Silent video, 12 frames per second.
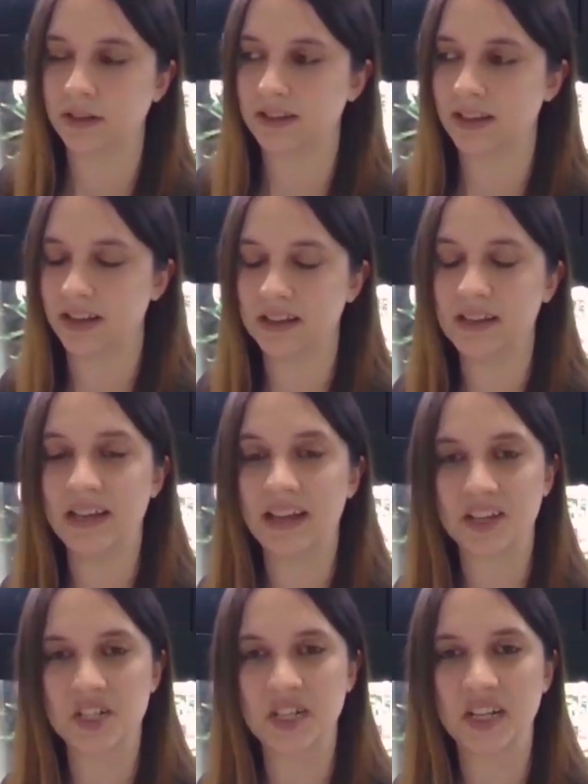that he
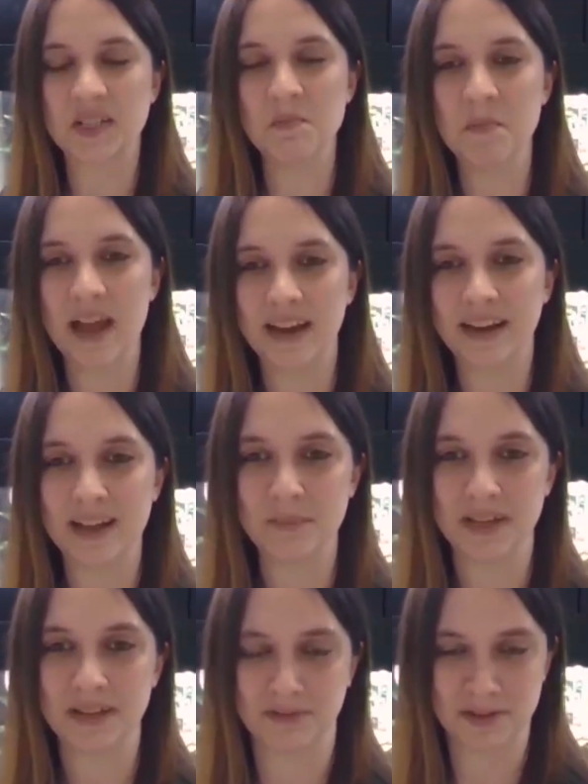actually gets mad at
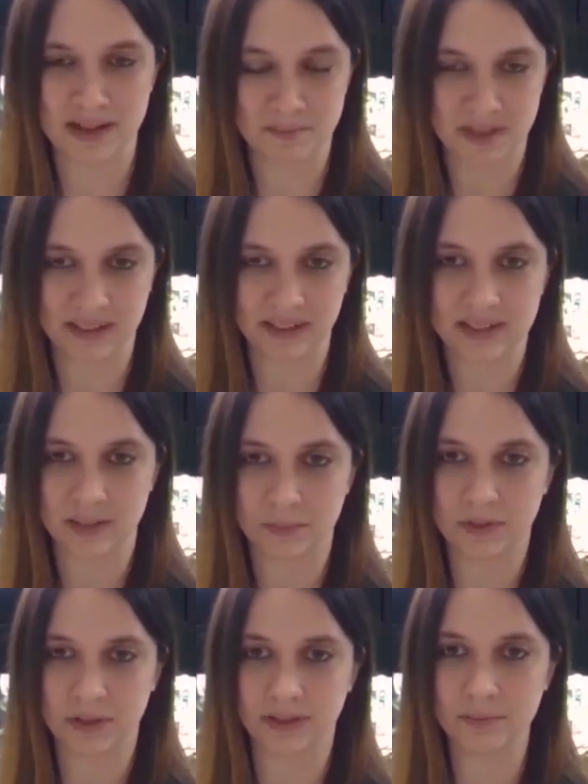me for not being the
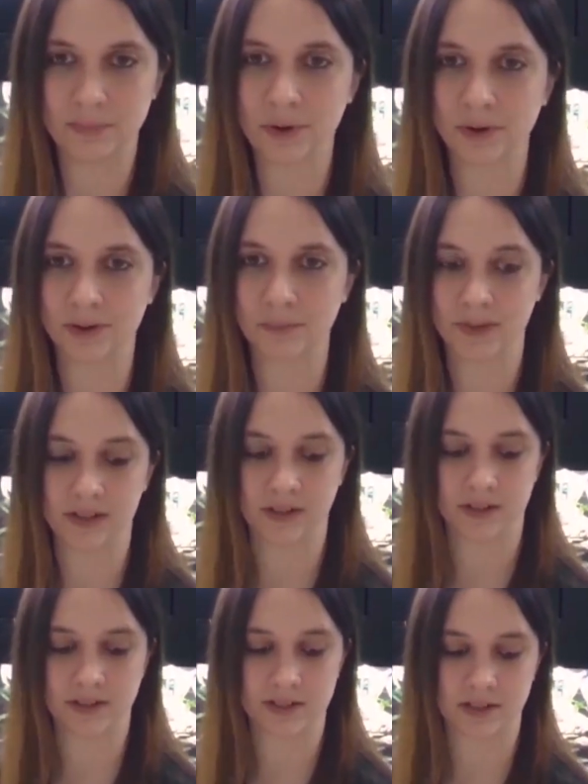typical importer
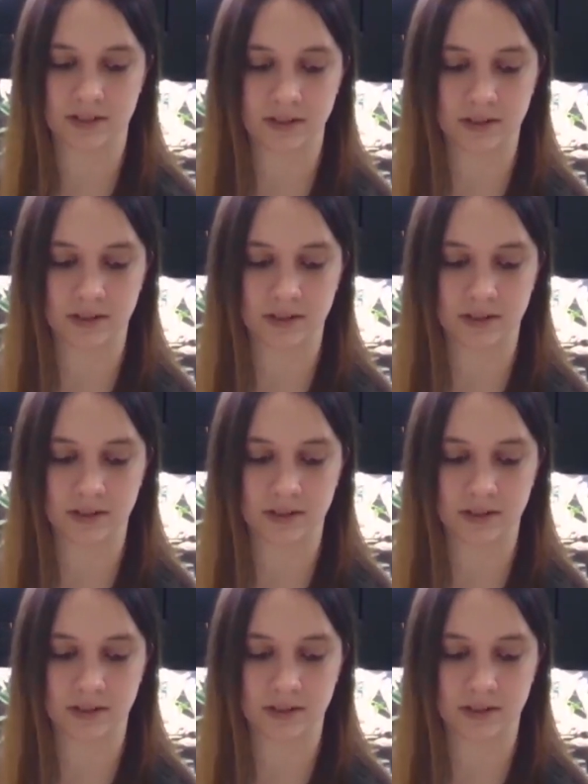because,